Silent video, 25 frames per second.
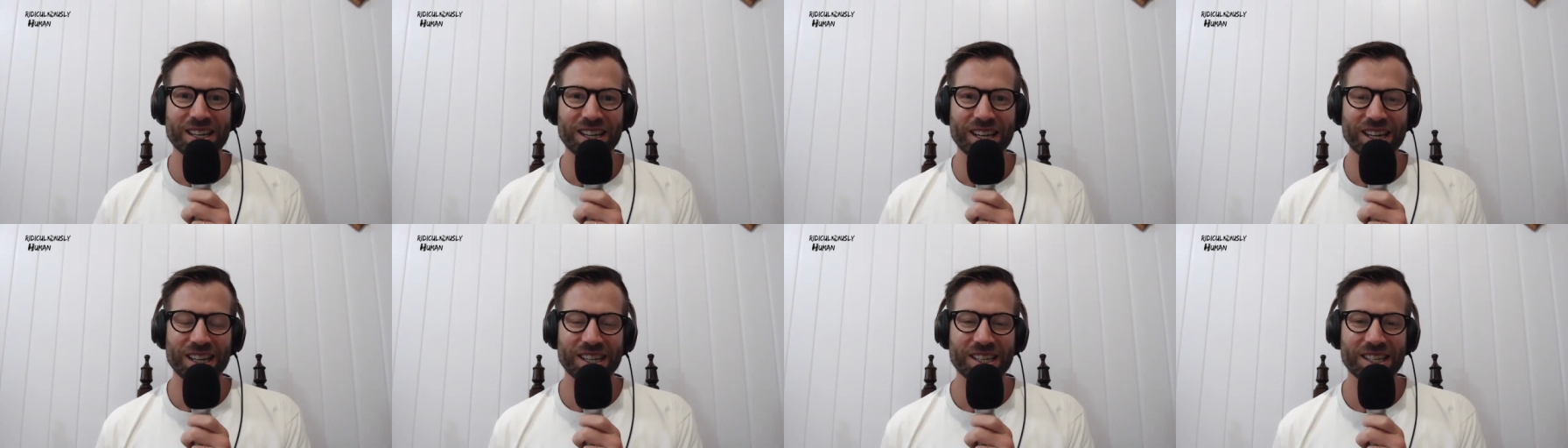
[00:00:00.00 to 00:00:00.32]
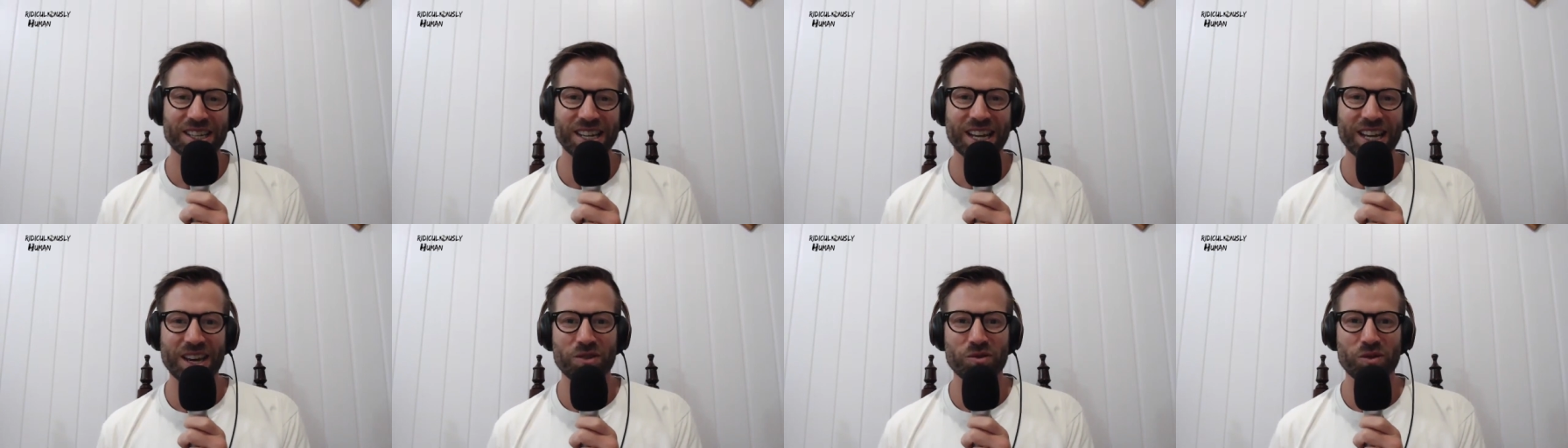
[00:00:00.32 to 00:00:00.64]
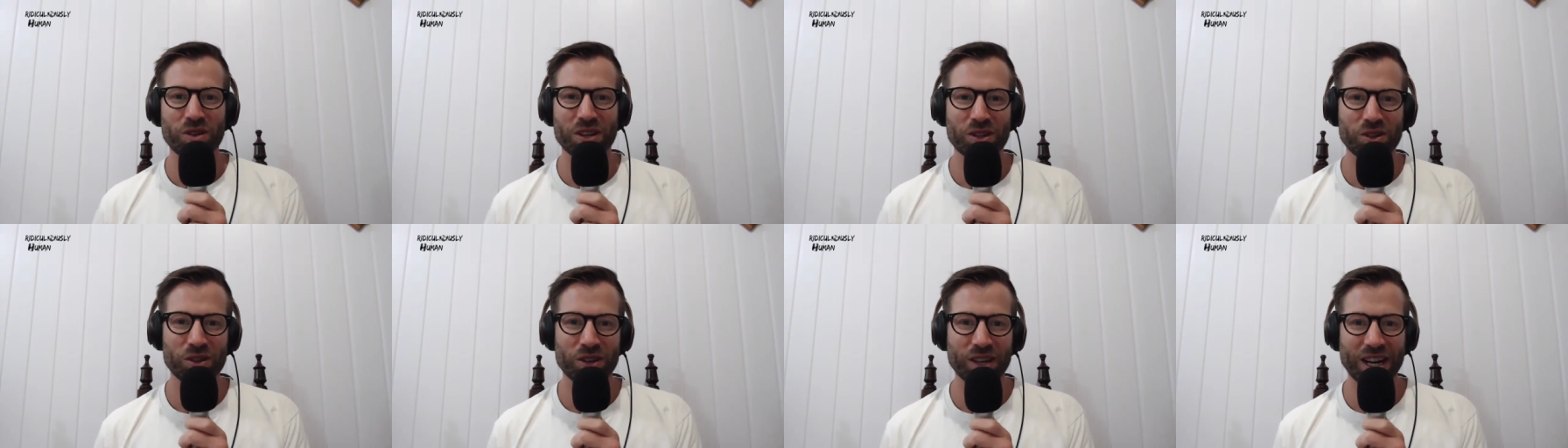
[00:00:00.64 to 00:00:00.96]
Uh, today
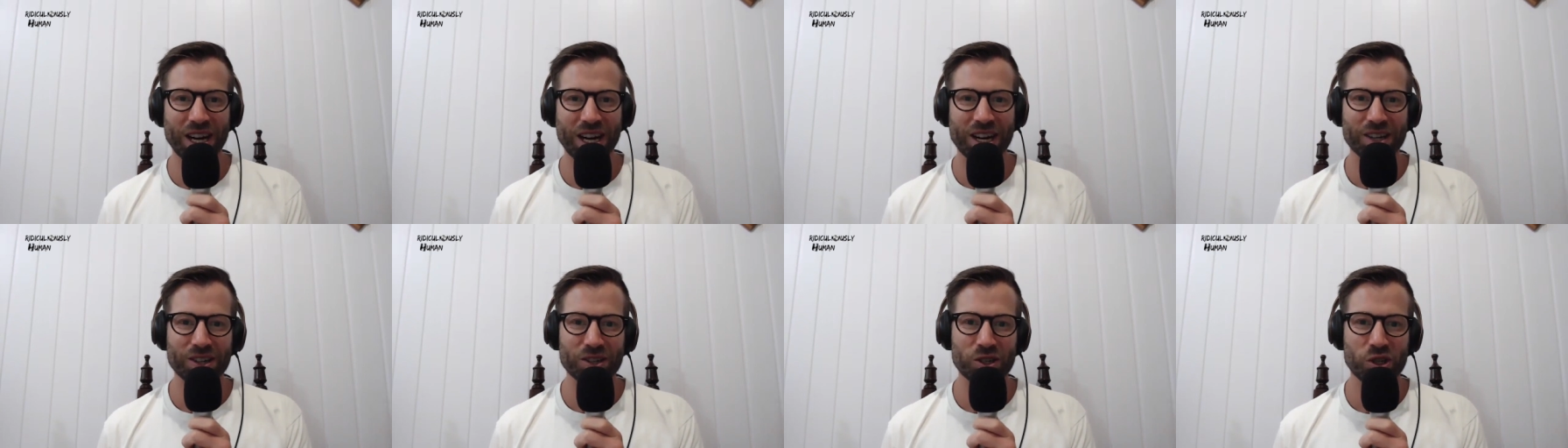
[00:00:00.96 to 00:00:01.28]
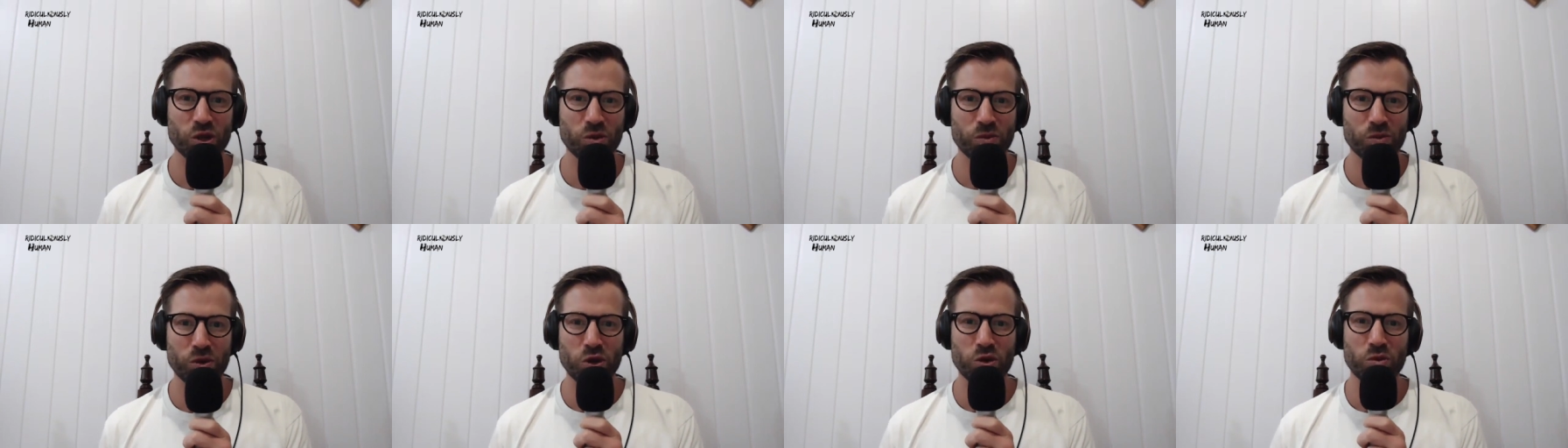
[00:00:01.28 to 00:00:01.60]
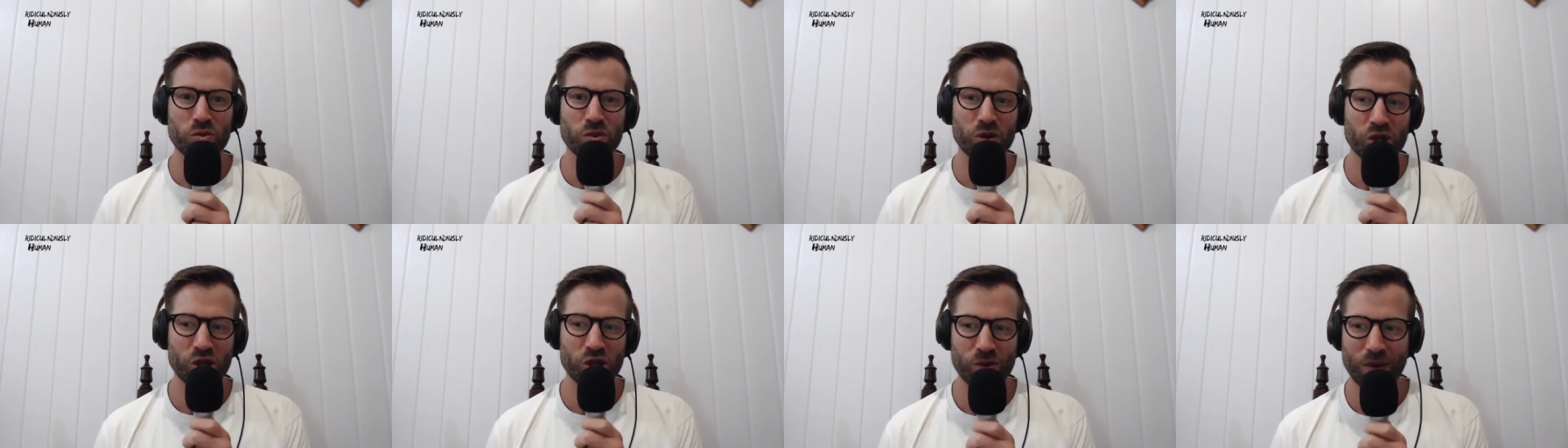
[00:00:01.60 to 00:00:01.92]
we're doing our
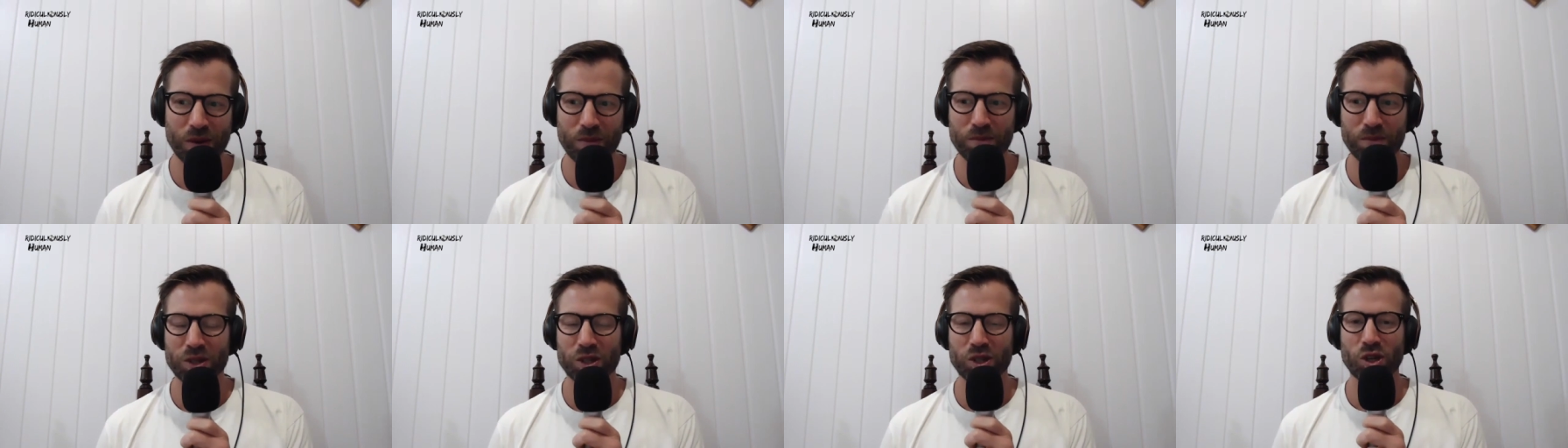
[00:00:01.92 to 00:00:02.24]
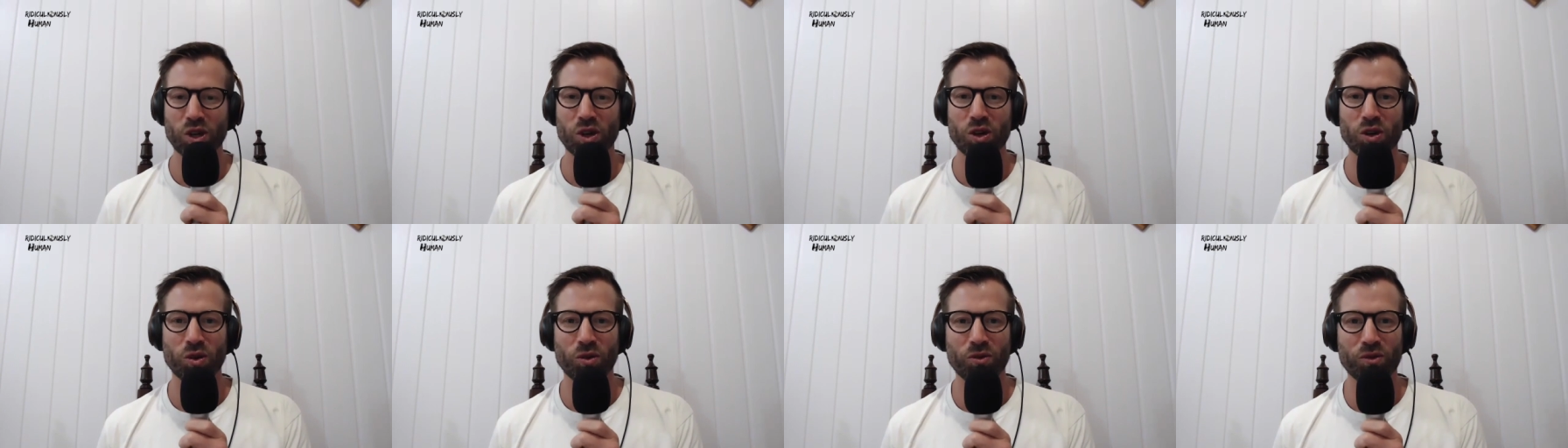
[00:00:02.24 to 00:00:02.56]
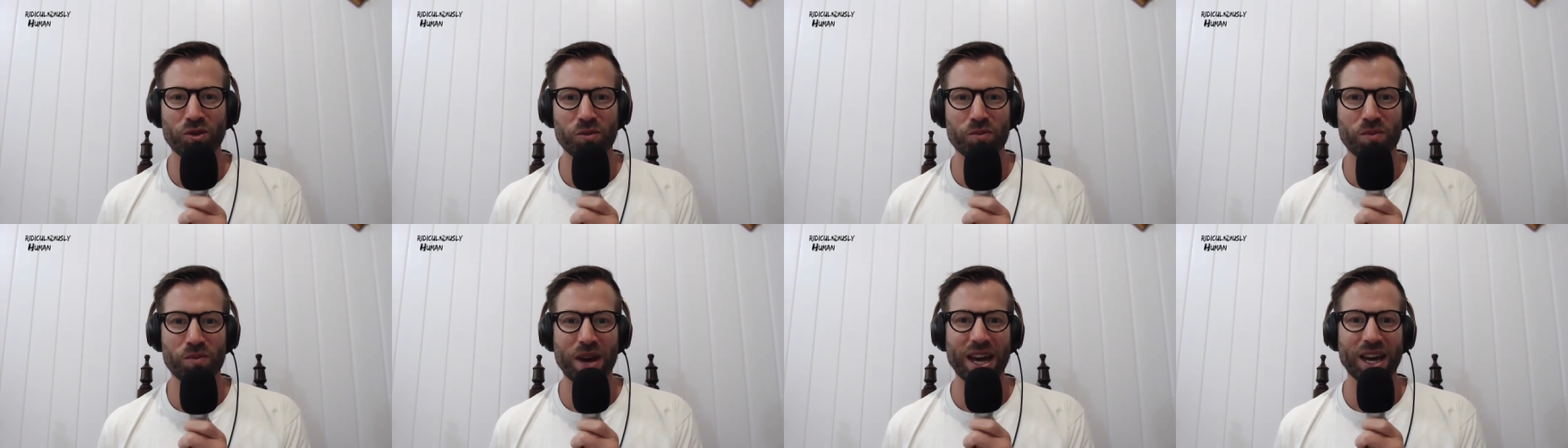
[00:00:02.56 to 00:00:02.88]
superhumanship episode off
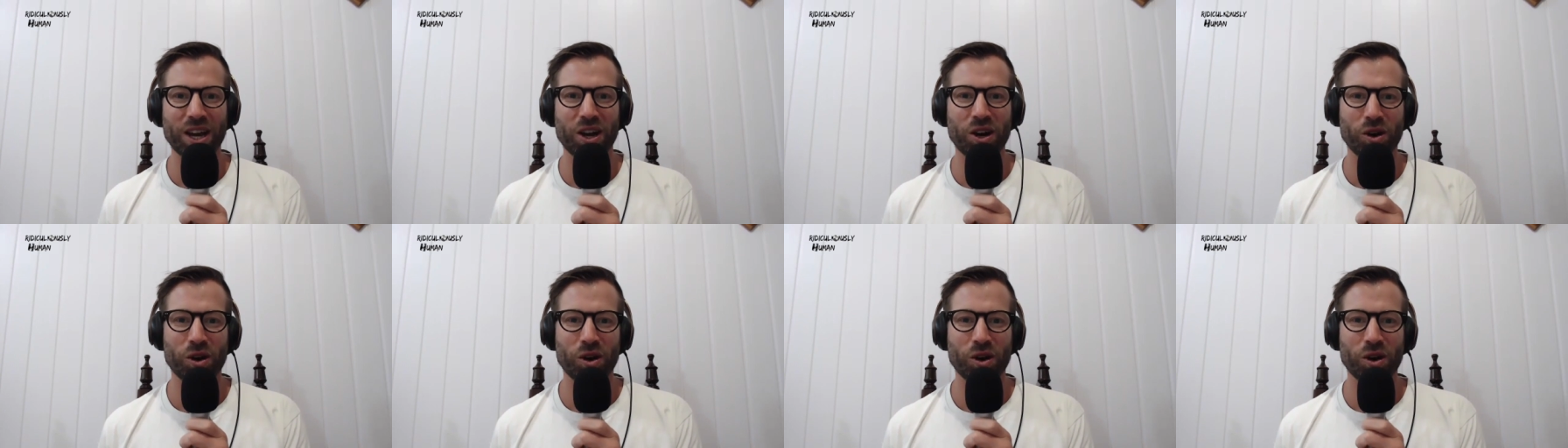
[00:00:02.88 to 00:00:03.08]
the back